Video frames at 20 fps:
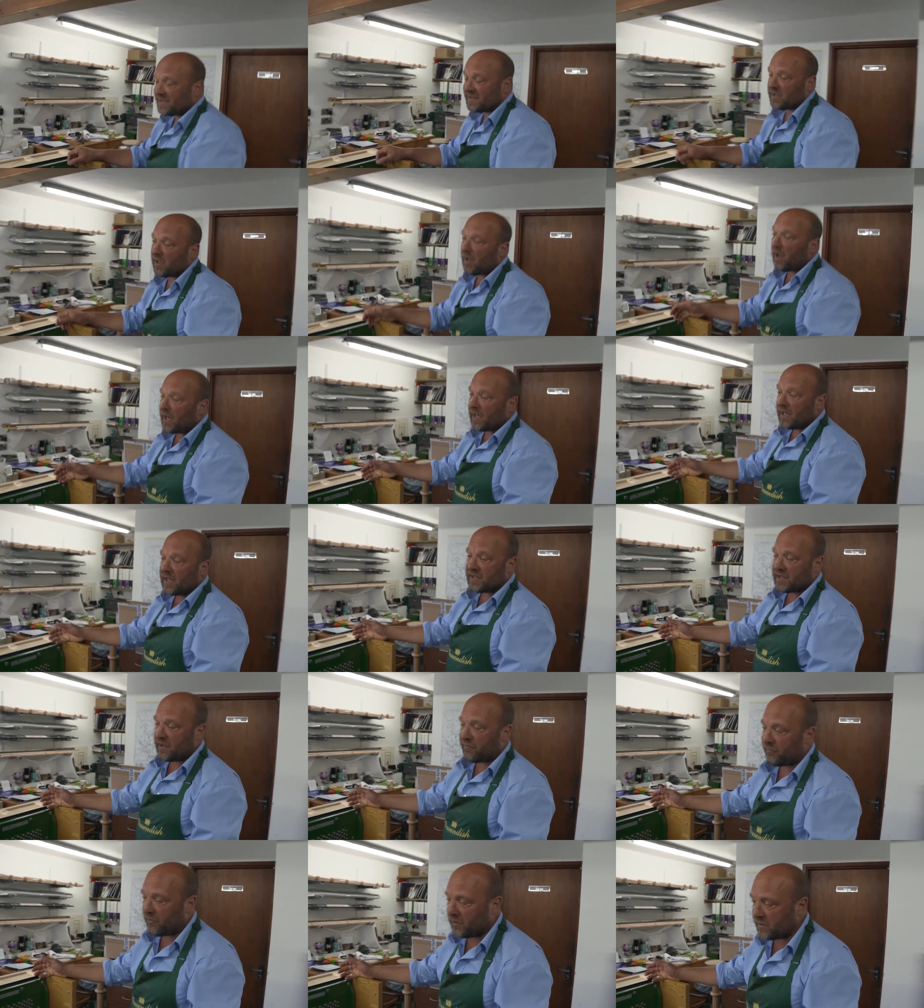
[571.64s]
slightly
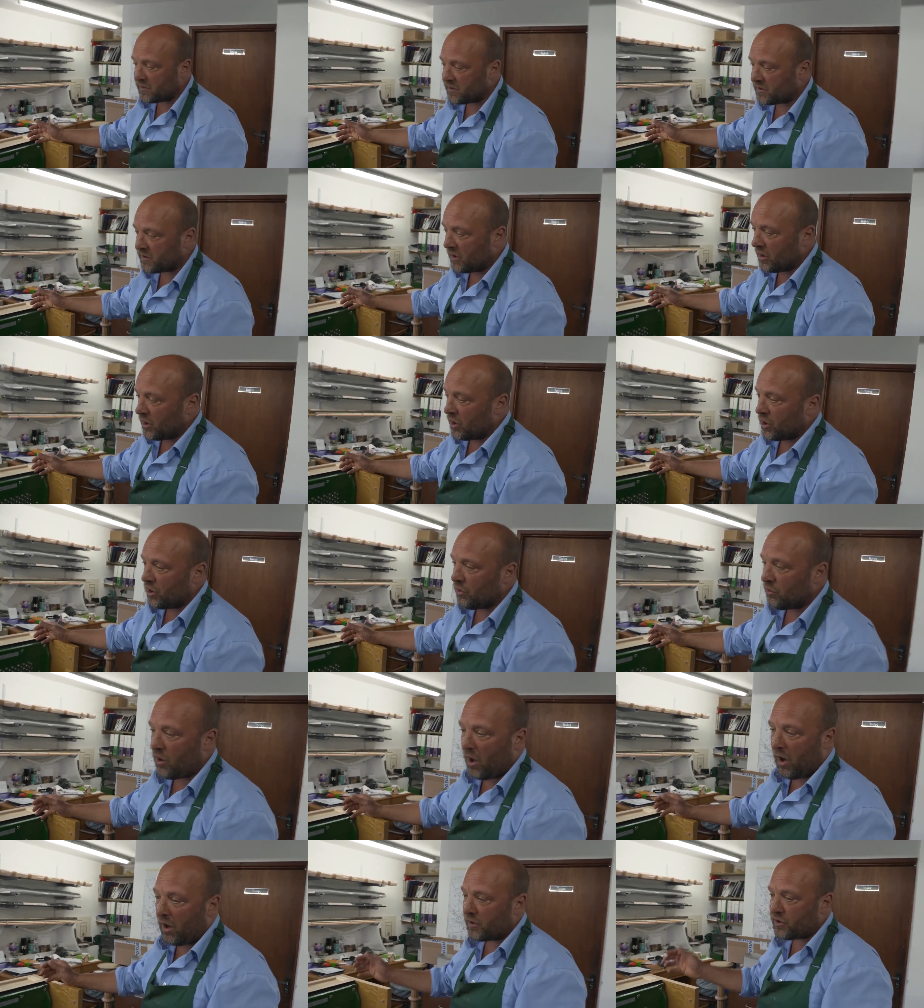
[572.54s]
different.
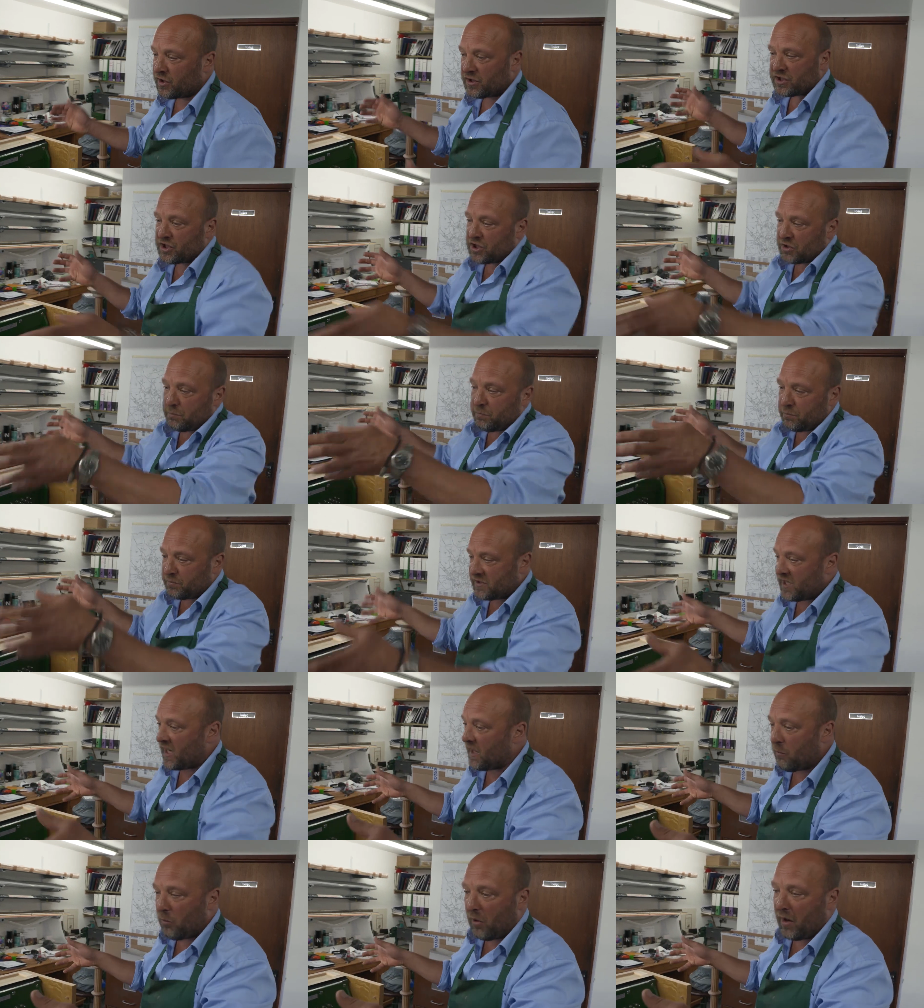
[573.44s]
You can't just
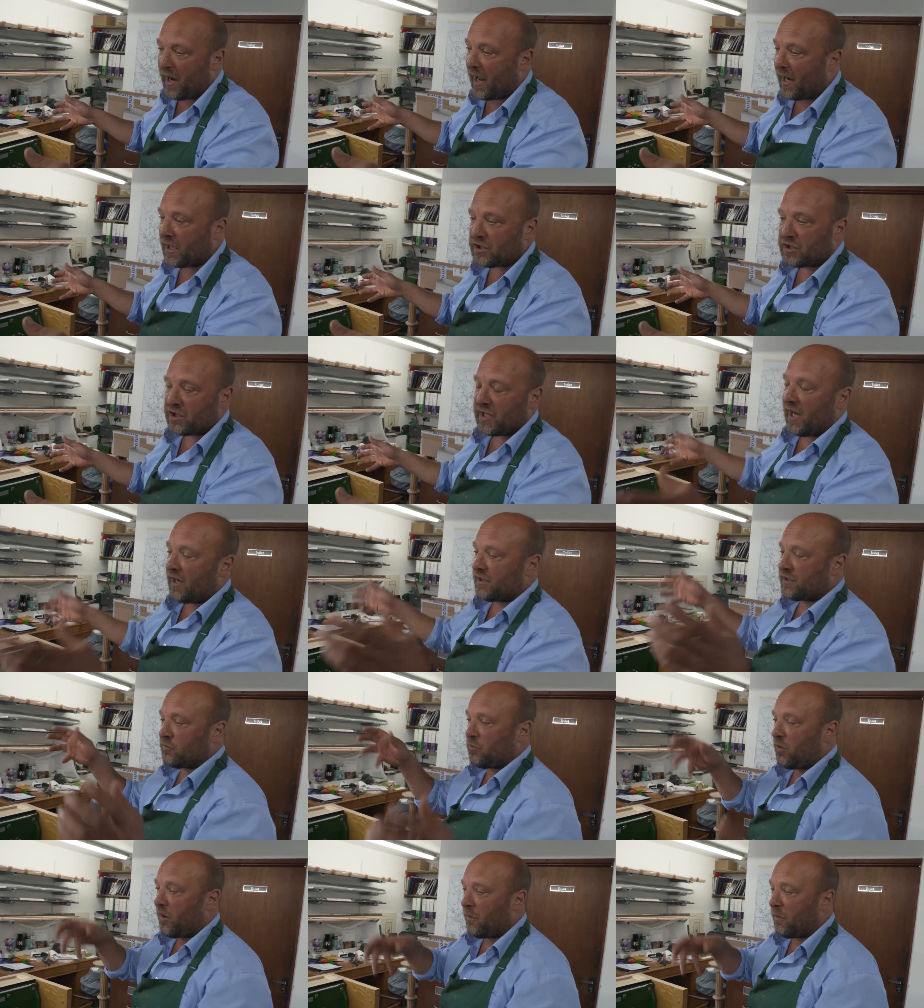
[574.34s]
take one action out of